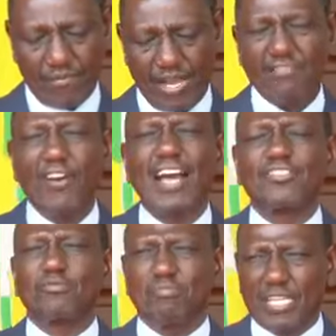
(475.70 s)
have
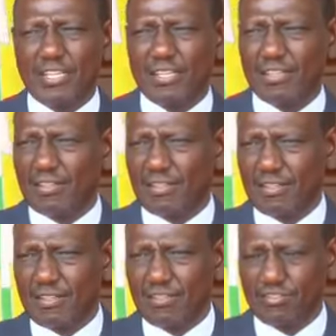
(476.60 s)
asked me
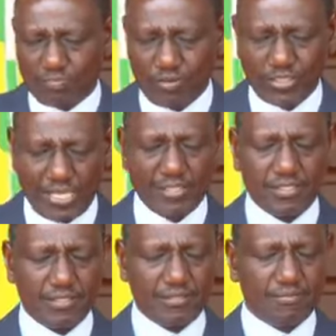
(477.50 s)
to protect.